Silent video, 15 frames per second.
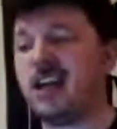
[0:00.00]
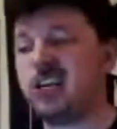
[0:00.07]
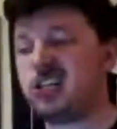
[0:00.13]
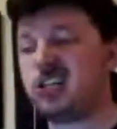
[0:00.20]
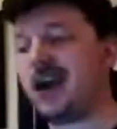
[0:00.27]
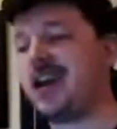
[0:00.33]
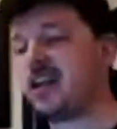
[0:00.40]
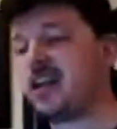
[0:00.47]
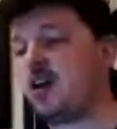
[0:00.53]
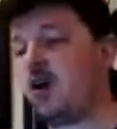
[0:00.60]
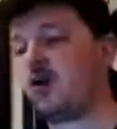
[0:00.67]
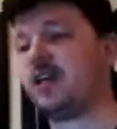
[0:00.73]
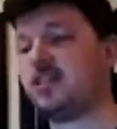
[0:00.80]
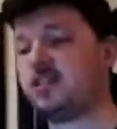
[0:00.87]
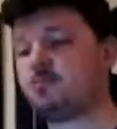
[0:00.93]
and shining
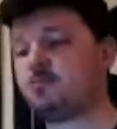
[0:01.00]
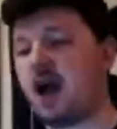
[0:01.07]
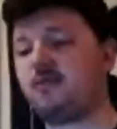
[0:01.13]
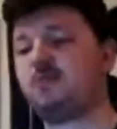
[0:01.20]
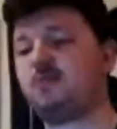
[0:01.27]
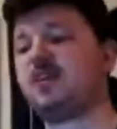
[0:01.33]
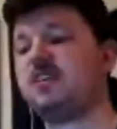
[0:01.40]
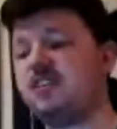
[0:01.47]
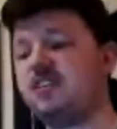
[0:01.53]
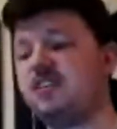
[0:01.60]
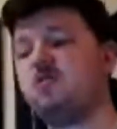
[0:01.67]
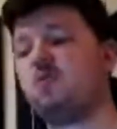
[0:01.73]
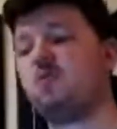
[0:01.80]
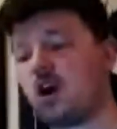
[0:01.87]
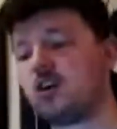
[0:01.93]
gold is probably
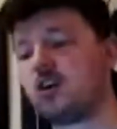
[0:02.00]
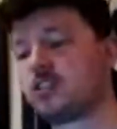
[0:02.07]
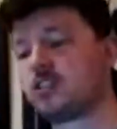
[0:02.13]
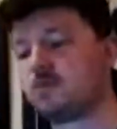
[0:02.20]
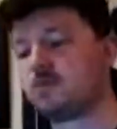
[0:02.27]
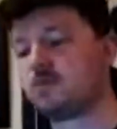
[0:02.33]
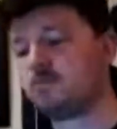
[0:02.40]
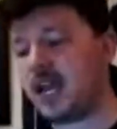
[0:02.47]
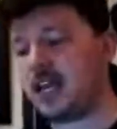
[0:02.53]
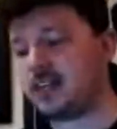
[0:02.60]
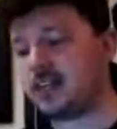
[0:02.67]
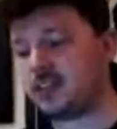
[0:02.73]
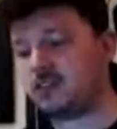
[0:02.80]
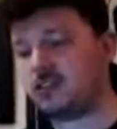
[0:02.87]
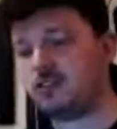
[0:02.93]
the worst
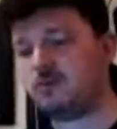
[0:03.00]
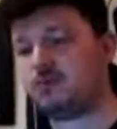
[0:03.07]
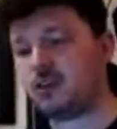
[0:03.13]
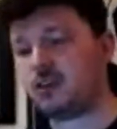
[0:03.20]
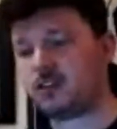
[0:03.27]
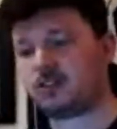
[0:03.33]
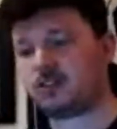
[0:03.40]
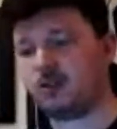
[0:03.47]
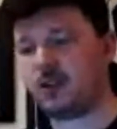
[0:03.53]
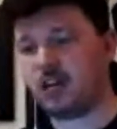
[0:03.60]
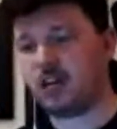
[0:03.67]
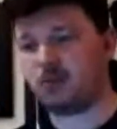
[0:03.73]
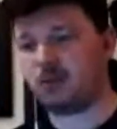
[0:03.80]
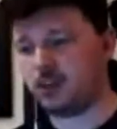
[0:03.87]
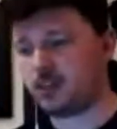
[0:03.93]
paint to put
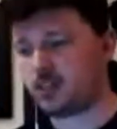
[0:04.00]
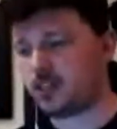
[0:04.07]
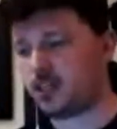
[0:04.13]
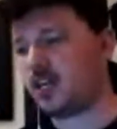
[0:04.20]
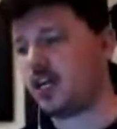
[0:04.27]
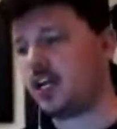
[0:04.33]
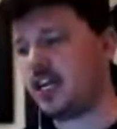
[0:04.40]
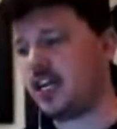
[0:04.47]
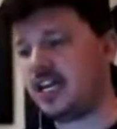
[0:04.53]
through an airbrush.